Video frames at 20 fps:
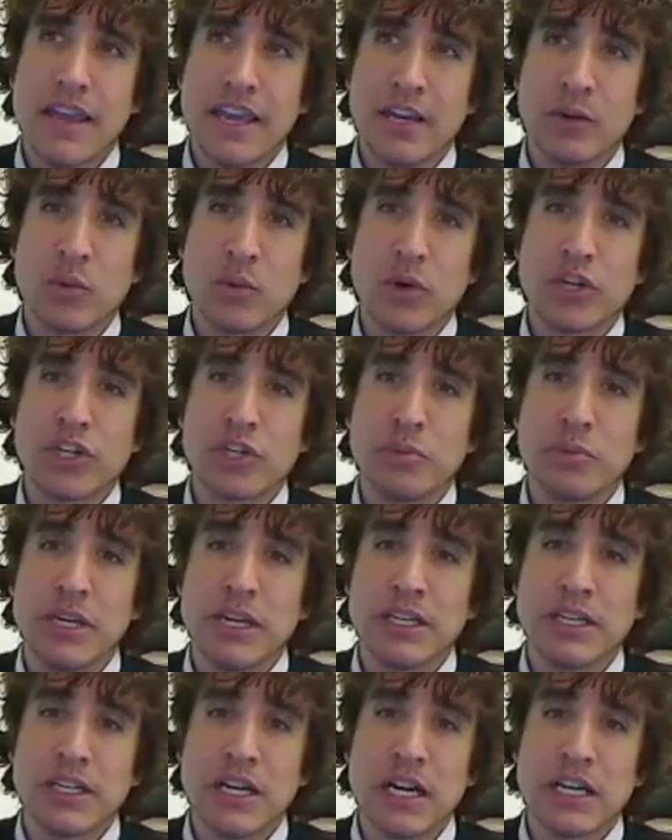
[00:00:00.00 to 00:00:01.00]
aid work should be
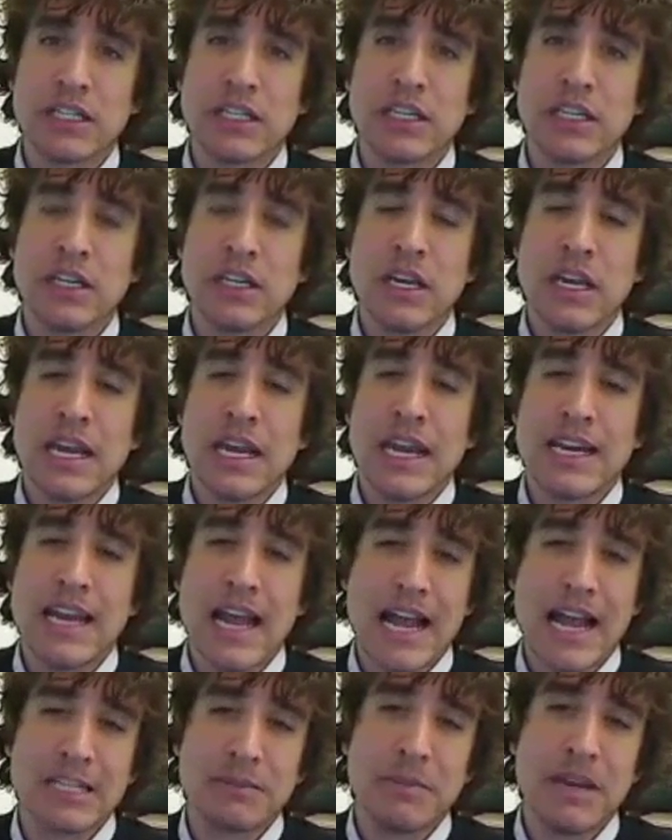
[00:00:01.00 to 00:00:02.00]
conducted. It
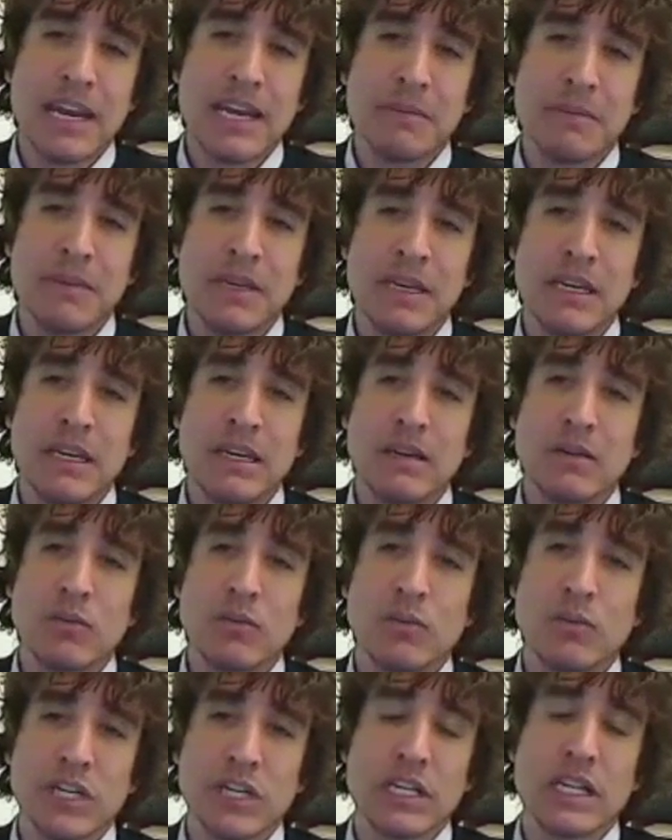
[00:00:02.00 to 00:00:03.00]
has made me
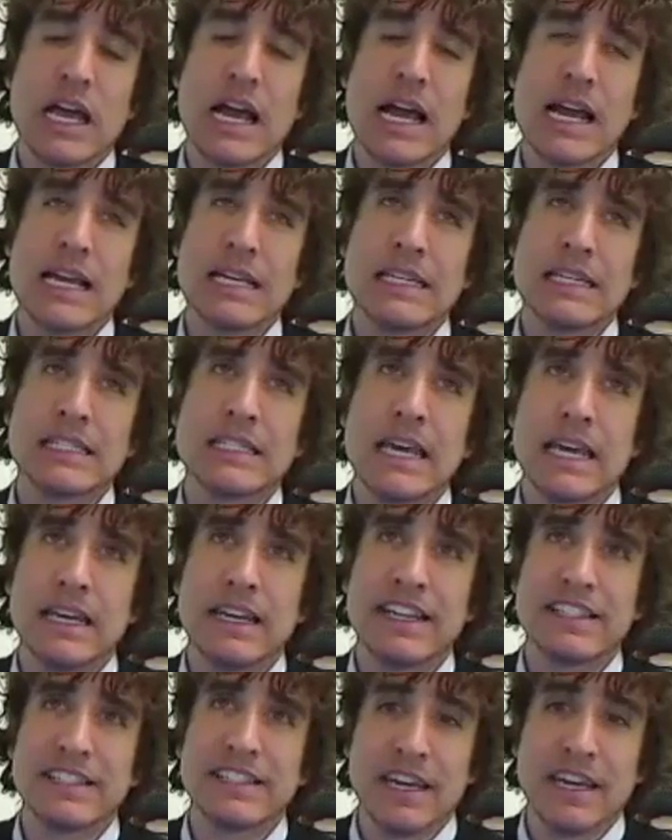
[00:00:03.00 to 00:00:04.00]
realize
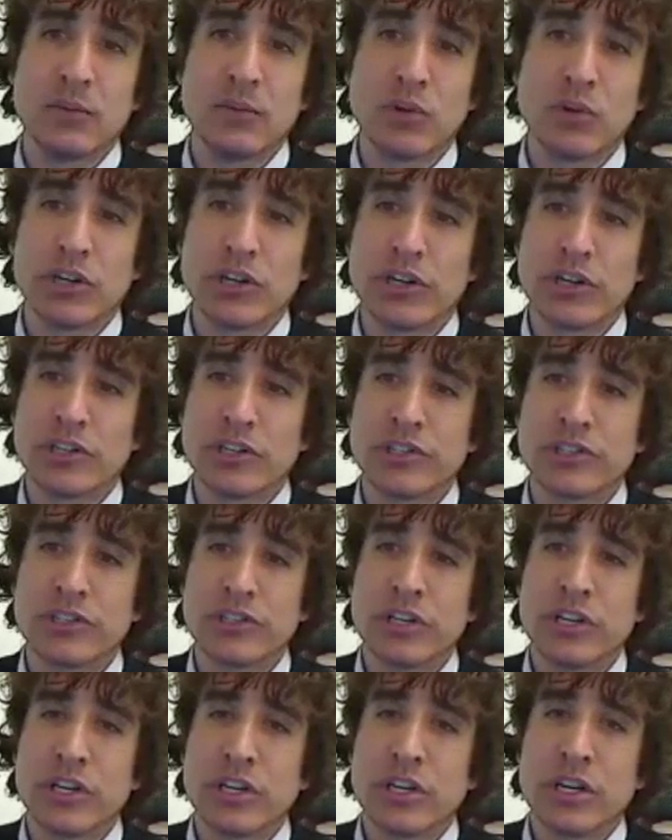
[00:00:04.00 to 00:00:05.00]
that as aid workers,